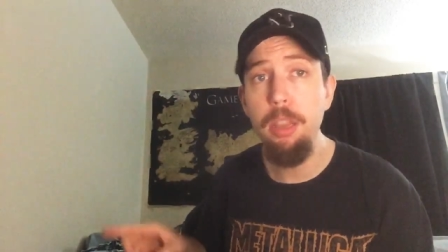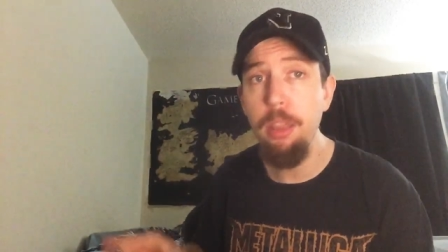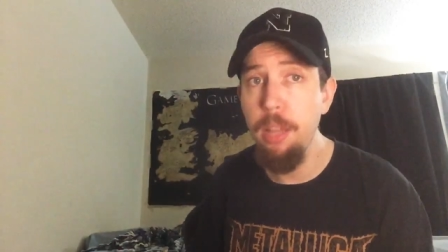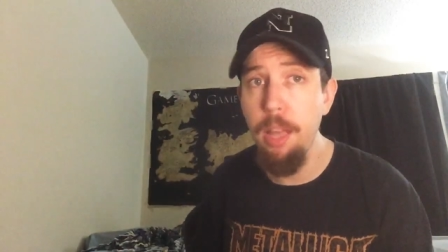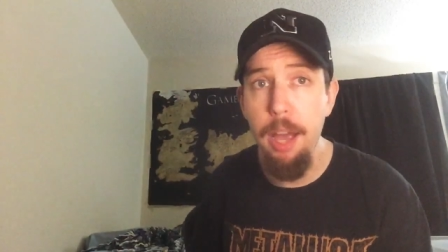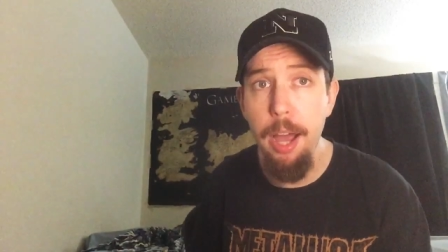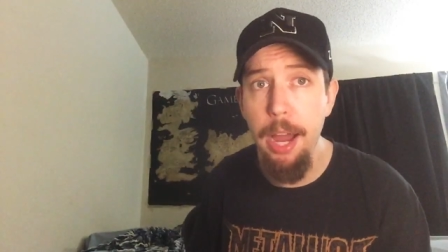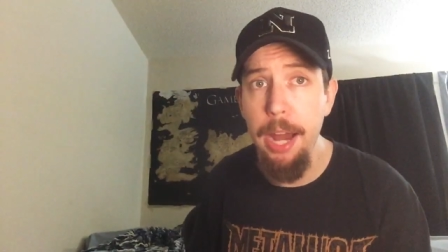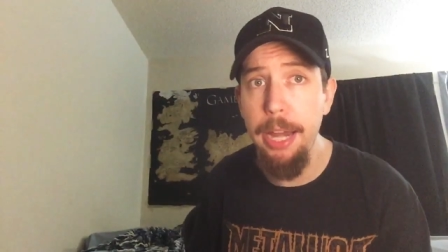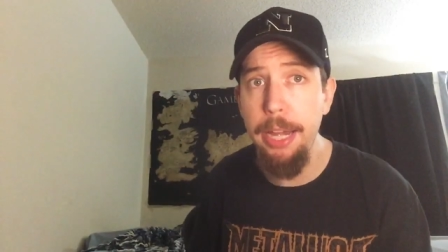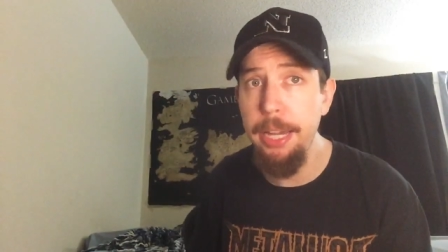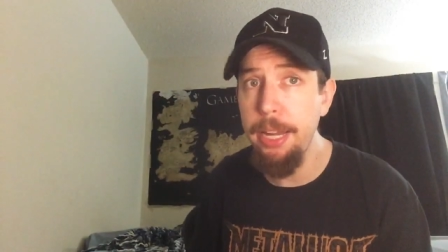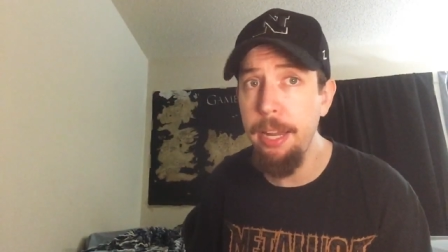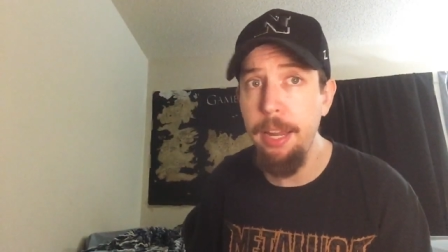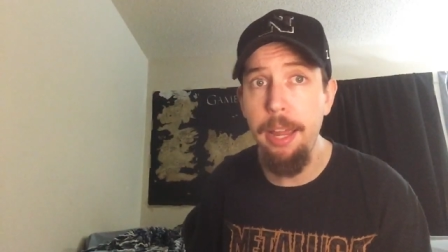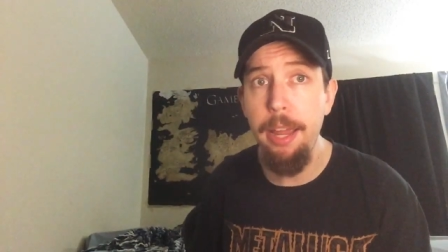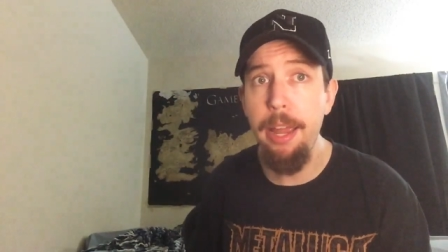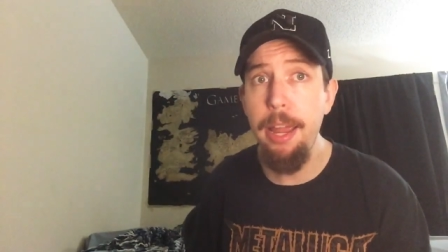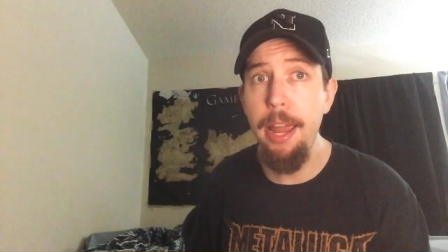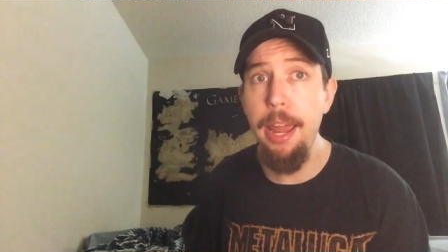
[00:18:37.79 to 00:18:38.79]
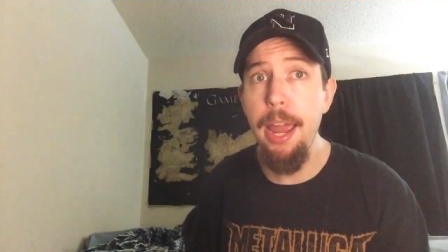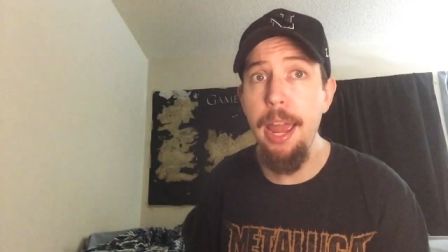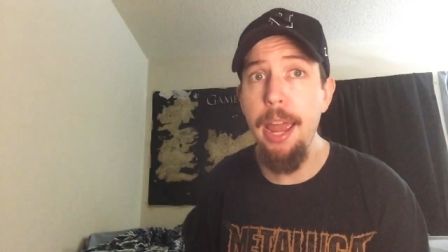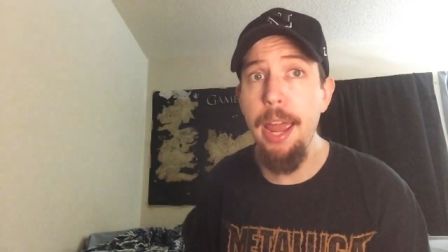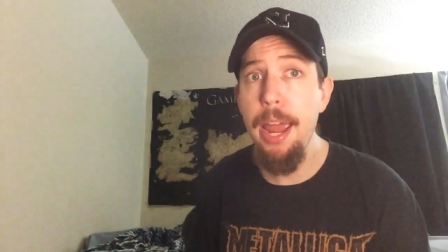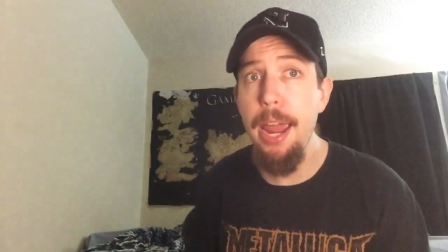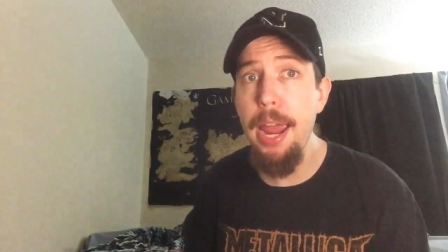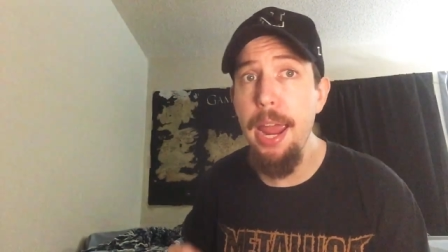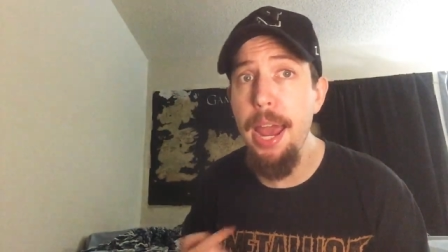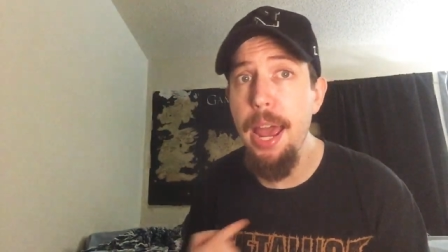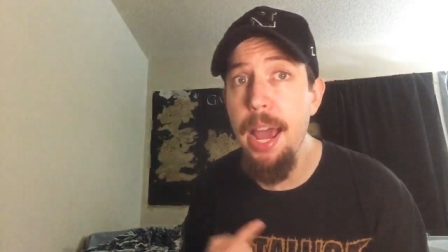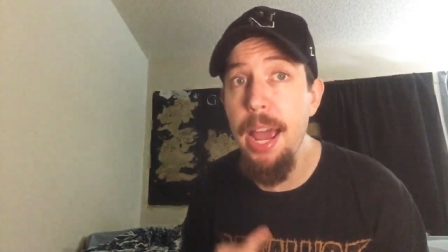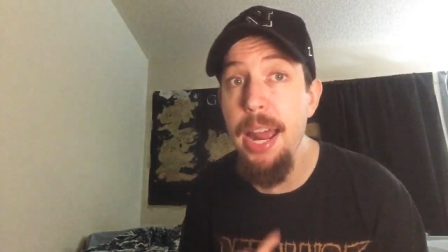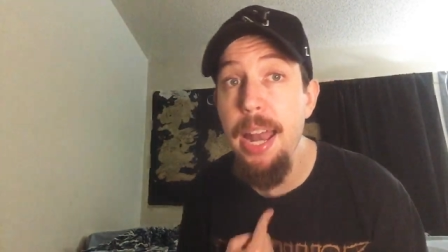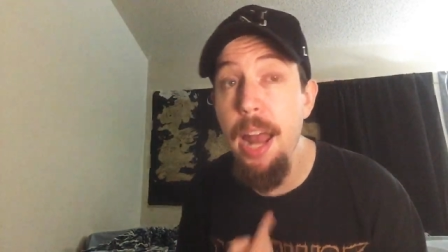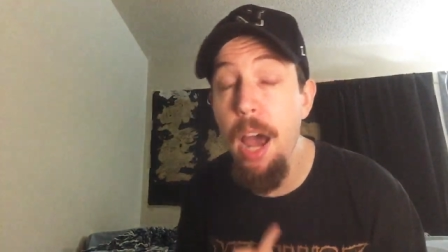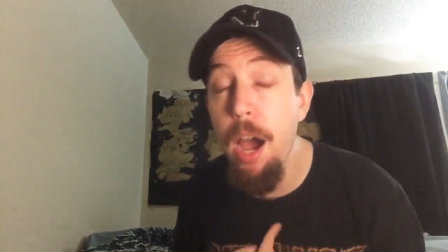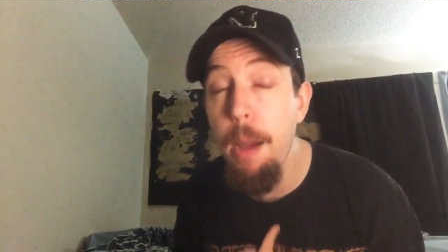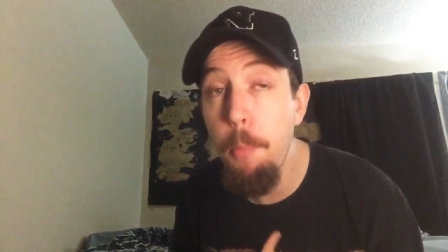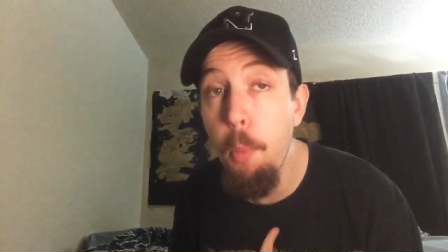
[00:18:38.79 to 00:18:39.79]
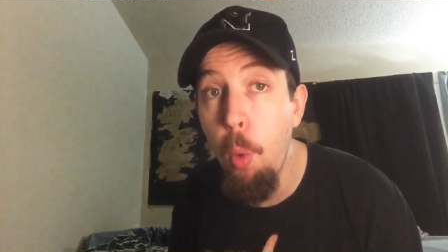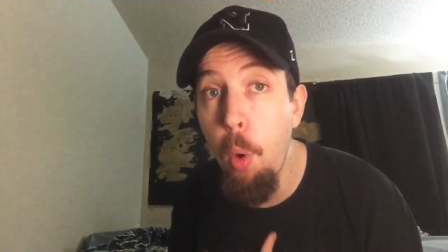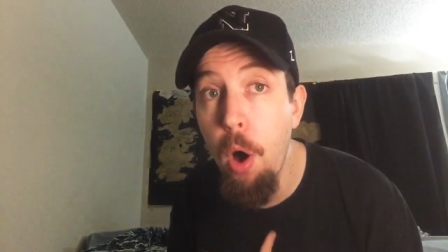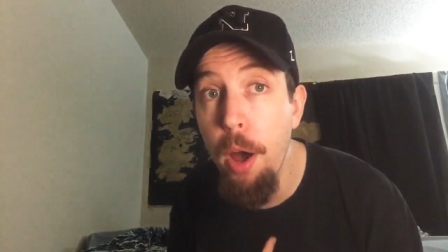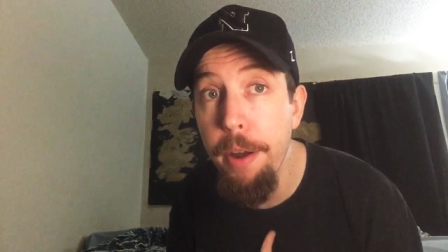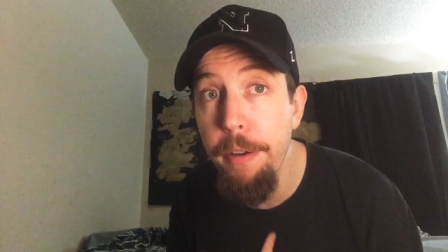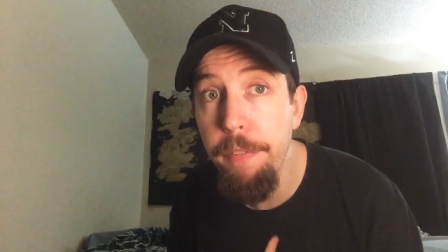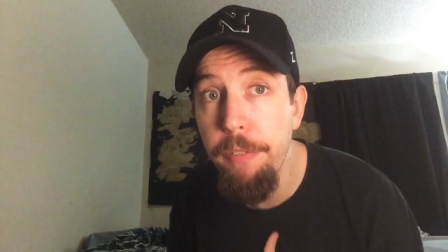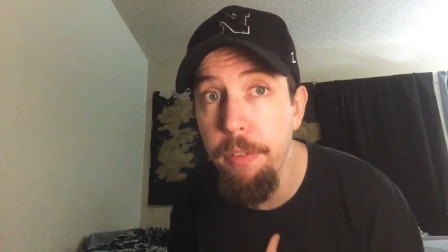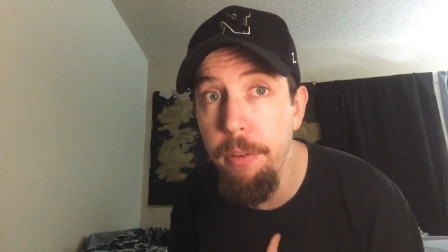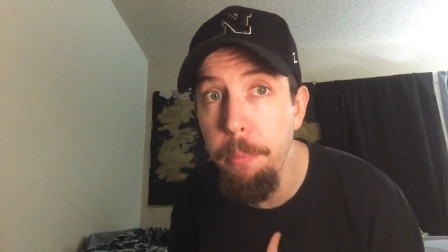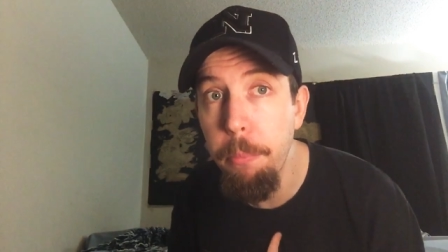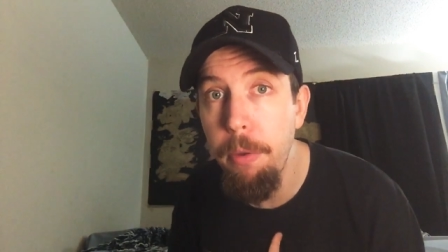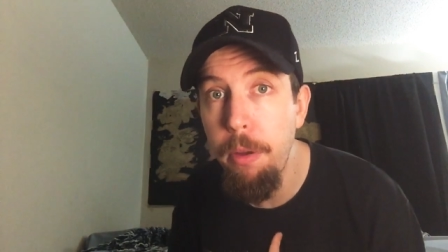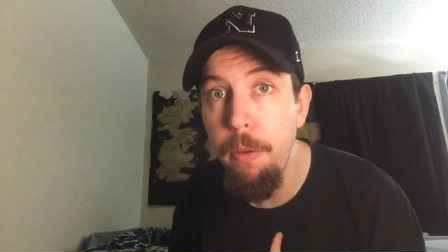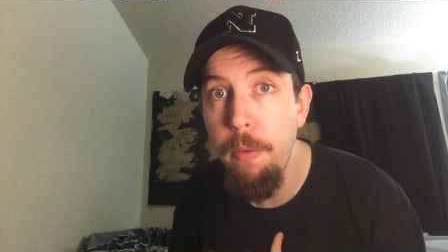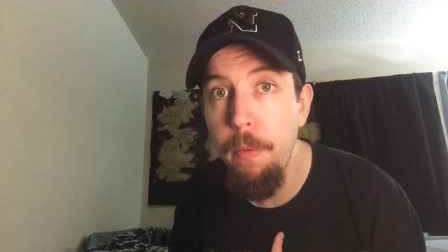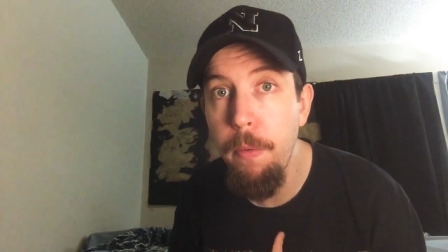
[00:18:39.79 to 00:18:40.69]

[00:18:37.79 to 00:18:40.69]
line. And I'm one of them.